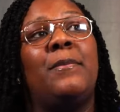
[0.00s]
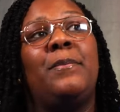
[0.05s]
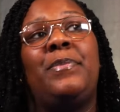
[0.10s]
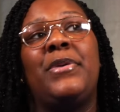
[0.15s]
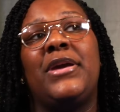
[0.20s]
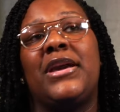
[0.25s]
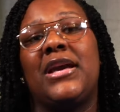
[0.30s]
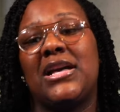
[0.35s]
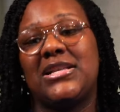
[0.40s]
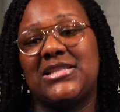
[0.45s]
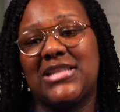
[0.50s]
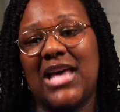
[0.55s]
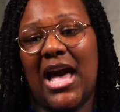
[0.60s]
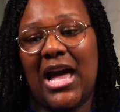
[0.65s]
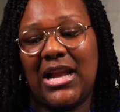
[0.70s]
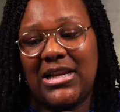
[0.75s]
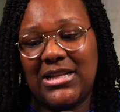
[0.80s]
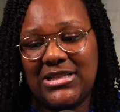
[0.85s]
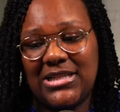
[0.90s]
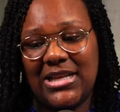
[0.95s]
Because
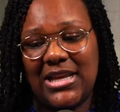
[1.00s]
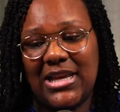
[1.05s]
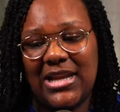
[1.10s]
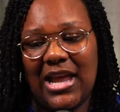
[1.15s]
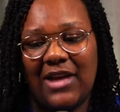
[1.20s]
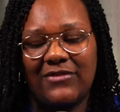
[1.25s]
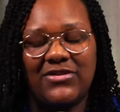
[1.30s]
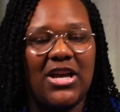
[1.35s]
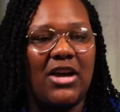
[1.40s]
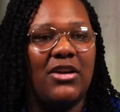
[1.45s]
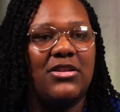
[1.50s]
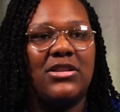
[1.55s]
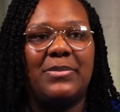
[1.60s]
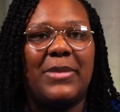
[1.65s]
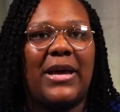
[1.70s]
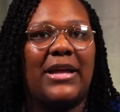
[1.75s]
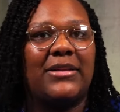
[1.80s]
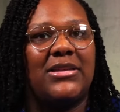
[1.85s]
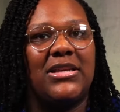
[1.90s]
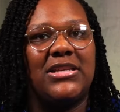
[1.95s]
honestly, and I've talked
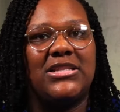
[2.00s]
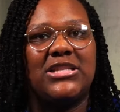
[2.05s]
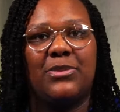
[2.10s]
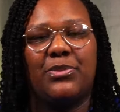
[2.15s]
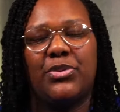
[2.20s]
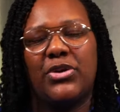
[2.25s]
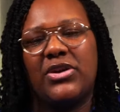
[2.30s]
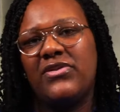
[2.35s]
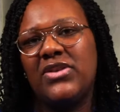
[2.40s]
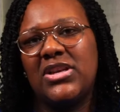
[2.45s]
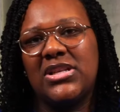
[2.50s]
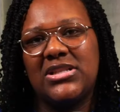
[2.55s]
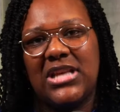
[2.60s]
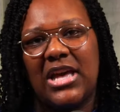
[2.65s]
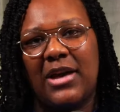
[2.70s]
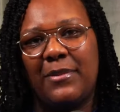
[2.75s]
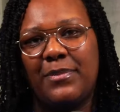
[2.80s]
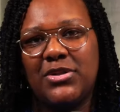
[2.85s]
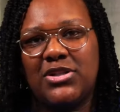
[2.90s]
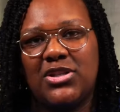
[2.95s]
about this in previous
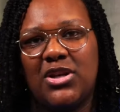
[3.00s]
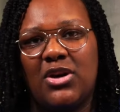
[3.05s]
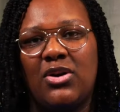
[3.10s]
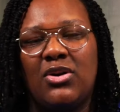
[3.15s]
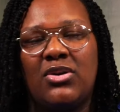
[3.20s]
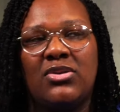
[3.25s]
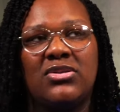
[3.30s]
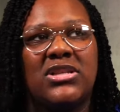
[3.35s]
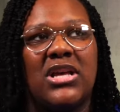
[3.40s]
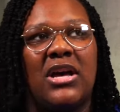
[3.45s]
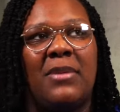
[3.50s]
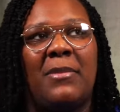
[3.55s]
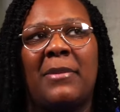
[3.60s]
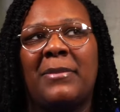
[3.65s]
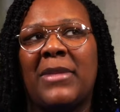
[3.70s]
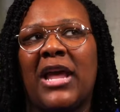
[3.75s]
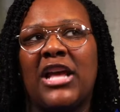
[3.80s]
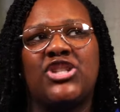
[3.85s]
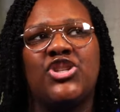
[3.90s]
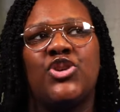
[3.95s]
episodes,
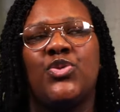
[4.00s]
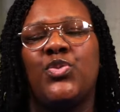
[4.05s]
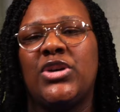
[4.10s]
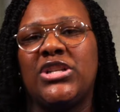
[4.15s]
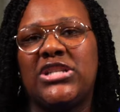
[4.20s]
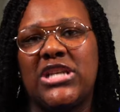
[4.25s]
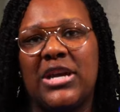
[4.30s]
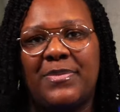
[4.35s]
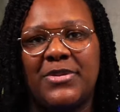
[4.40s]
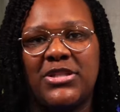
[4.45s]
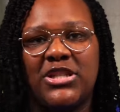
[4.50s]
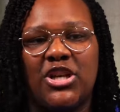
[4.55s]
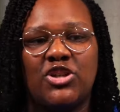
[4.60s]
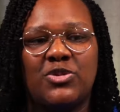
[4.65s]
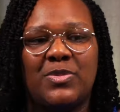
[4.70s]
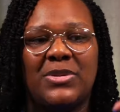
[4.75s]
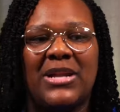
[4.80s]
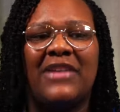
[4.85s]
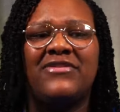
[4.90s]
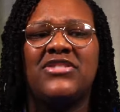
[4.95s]
I'm not sure which
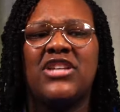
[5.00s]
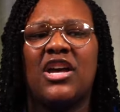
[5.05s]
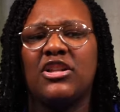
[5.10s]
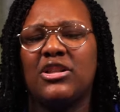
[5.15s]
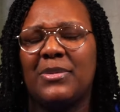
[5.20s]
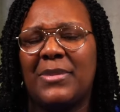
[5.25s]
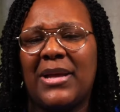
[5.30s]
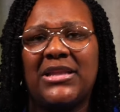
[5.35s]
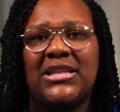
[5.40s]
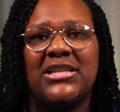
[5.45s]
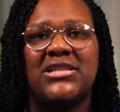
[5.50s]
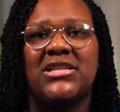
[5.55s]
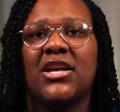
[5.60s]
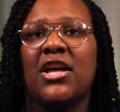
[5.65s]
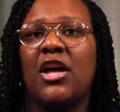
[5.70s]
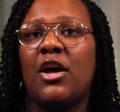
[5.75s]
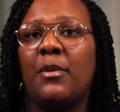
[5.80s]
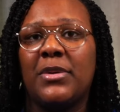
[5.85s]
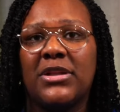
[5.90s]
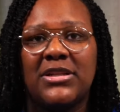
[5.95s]
episodes, but I've talked about this a
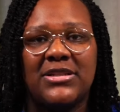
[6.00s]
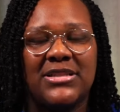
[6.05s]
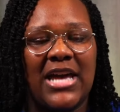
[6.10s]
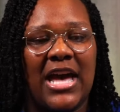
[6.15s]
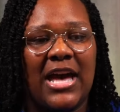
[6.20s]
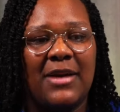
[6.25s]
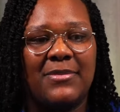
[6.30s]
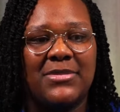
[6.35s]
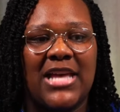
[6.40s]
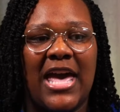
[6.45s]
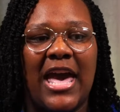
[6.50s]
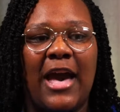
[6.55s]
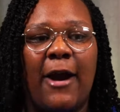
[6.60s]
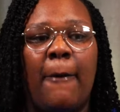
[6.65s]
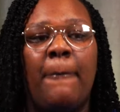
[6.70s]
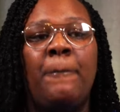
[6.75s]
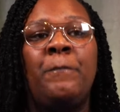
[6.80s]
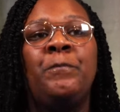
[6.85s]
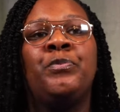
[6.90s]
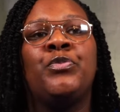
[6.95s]
couple of times,
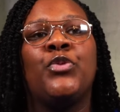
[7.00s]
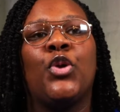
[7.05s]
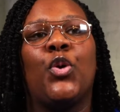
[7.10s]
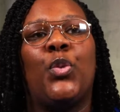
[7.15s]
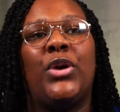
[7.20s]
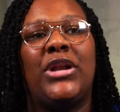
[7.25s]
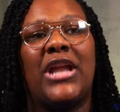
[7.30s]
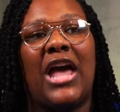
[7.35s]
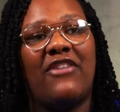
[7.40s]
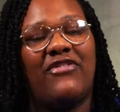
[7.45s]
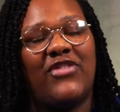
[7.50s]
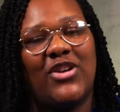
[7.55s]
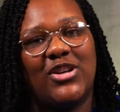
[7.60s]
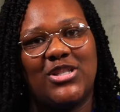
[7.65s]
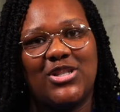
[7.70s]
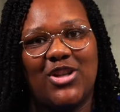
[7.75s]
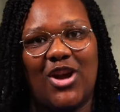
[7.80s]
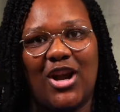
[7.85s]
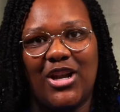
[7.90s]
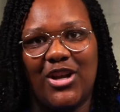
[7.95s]
how when I
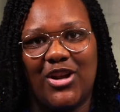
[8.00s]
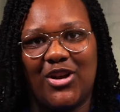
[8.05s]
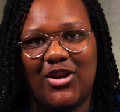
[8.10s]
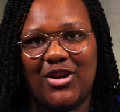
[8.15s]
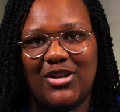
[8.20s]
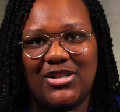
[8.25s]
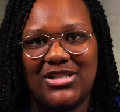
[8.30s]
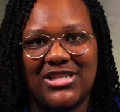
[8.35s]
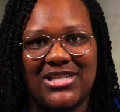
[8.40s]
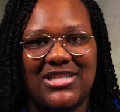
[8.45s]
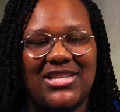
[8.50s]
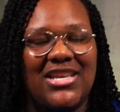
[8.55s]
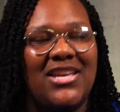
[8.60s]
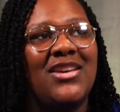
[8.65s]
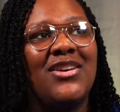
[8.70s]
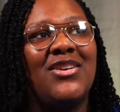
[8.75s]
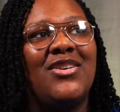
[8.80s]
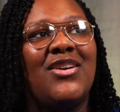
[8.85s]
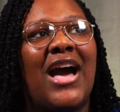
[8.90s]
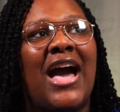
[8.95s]
first started Girl Just
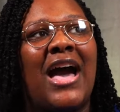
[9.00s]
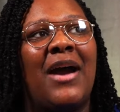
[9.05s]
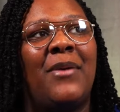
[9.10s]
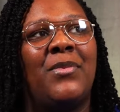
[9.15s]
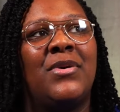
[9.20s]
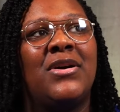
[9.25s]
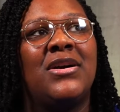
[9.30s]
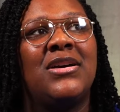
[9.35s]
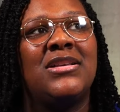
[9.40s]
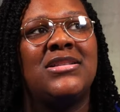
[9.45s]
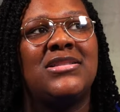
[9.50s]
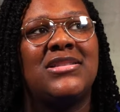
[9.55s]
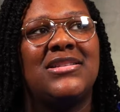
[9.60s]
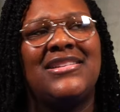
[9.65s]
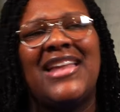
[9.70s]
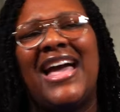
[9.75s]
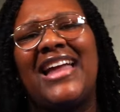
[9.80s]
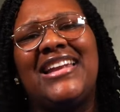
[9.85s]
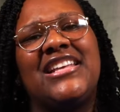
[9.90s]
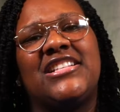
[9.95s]
Heal, I was
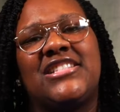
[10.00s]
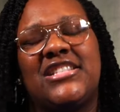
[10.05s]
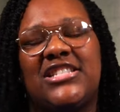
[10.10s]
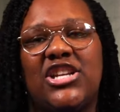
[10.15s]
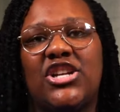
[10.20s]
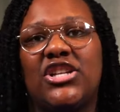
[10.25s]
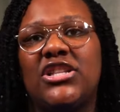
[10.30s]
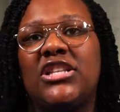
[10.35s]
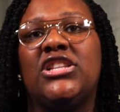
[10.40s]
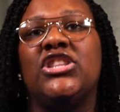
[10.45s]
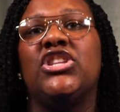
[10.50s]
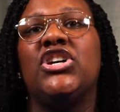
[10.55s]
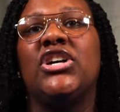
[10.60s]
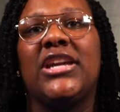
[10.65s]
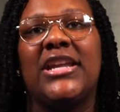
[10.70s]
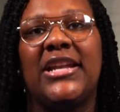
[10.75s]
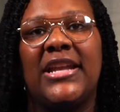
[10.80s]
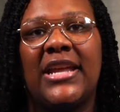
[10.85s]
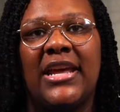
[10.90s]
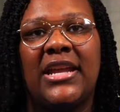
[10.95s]
not necessarily
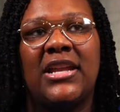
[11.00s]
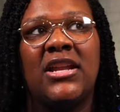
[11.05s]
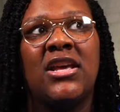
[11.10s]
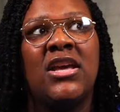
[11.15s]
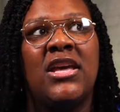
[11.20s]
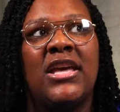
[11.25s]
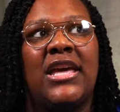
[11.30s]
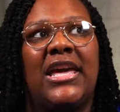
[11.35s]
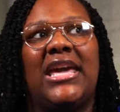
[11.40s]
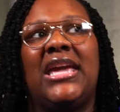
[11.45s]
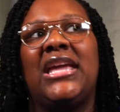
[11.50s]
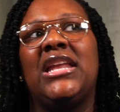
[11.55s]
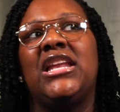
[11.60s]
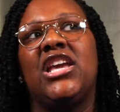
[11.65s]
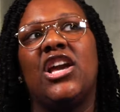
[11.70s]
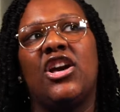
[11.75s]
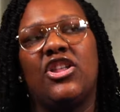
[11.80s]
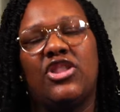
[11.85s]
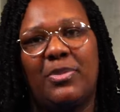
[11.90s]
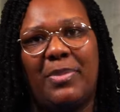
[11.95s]
looking at
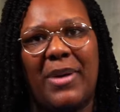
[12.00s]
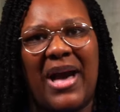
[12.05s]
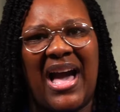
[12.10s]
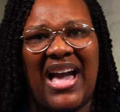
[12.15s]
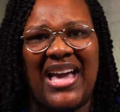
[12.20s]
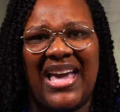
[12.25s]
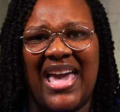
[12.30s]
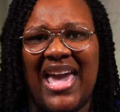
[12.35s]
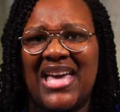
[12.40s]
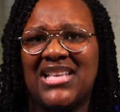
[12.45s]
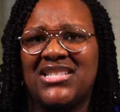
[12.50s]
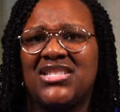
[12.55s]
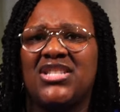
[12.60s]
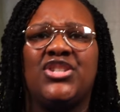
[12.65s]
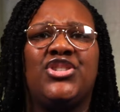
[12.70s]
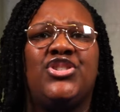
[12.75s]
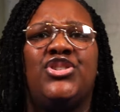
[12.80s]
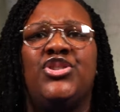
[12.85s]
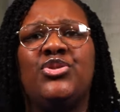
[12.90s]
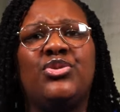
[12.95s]
any other podcast
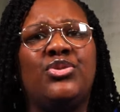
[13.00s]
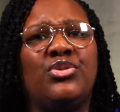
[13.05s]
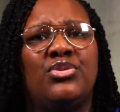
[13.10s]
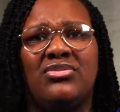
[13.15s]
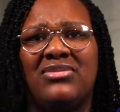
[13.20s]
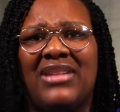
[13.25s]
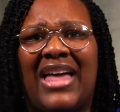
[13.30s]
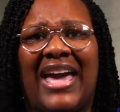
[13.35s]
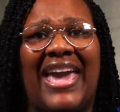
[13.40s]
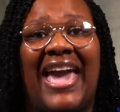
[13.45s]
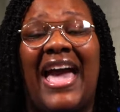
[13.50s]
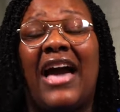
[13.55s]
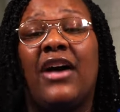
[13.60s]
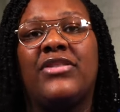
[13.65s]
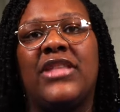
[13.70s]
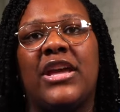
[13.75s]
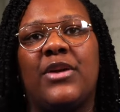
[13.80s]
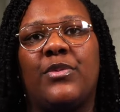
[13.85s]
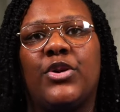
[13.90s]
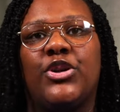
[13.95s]
to do like how
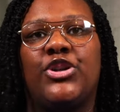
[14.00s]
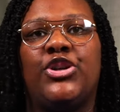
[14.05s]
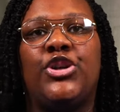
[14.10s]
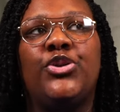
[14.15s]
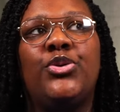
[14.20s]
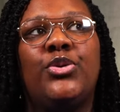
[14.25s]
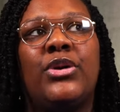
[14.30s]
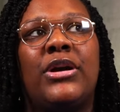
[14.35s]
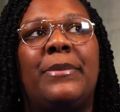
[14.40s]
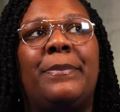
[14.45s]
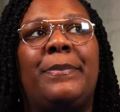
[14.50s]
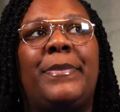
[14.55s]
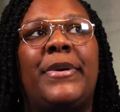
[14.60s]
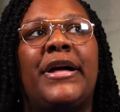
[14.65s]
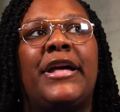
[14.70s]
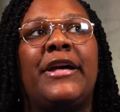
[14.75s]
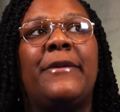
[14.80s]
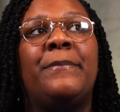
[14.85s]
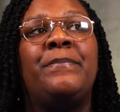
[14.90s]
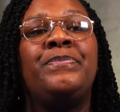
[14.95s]
they were doing,
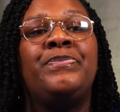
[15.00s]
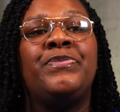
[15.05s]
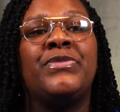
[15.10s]
but